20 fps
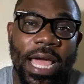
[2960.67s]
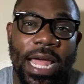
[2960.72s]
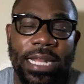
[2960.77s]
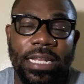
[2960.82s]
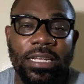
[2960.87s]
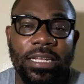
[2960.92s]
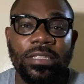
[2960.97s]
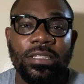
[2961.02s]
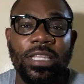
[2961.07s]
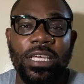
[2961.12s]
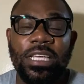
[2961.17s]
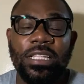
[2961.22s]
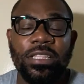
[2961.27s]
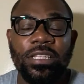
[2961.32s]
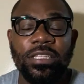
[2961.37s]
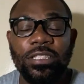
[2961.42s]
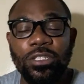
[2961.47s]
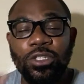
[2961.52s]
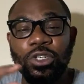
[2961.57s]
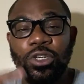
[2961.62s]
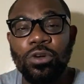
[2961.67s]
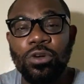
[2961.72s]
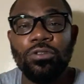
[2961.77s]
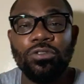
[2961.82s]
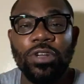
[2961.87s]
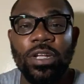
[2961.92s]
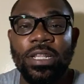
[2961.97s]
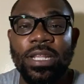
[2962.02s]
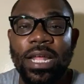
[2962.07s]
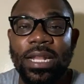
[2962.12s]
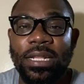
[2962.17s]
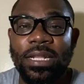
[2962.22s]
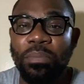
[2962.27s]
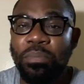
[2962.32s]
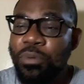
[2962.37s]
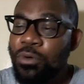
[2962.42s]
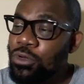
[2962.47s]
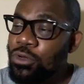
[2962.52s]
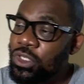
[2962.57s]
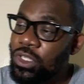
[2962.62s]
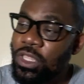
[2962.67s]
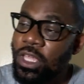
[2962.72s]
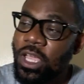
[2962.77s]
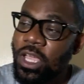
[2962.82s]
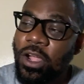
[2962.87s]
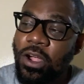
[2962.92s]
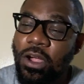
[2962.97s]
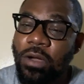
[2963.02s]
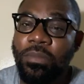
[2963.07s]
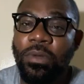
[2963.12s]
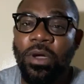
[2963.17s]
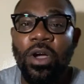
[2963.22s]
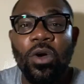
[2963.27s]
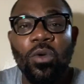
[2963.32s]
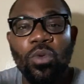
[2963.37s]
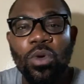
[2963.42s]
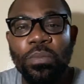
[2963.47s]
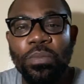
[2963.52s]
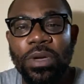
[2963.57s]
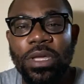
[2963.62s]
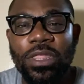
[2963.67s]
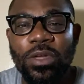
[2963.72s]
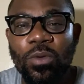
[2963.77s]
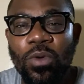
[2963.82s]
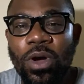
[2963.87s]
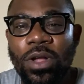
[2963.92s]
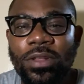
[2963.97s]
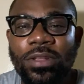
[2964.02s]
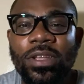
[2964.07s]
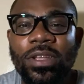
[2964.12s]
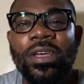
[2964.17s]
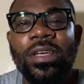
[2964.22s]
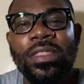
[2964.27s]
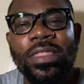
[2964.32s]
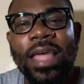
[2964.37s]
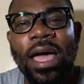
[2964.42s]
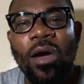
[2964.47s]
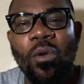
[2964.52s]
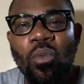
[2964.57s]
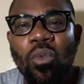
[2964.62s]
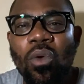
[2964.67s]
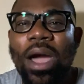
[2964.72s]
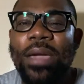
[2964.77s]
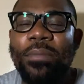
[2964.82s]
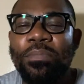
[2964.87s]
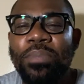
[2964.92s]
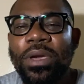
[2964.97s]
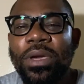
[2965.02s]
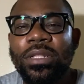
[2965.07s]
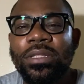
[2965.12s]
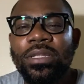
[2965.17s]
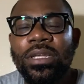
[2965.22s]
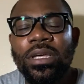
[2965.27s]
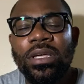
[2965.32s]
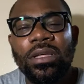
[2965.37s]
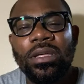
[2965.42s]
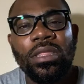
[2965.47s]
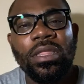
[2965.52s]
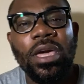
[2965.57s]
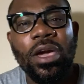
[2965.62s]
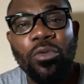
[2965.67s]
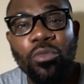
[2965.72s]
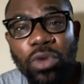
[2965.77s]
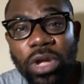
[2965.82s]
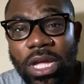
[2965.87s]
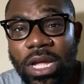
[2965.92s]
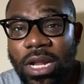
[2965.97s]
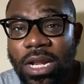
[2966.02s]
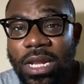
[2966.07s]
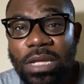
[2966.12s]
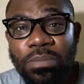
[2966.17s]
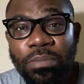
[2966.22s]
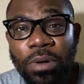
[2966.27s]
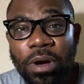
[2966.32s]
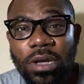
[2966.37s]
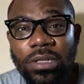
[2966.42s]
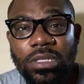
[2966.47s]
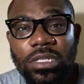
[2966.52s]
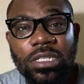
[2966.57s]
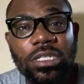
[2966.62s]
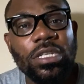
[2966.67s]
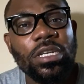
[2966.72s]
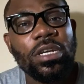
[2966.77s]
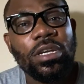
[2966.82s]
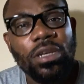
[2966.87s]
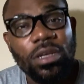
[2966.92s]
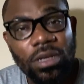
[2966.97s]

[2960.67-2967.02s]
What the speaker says: And the children that they push to the curb will be the one now wiping their wrinkly butts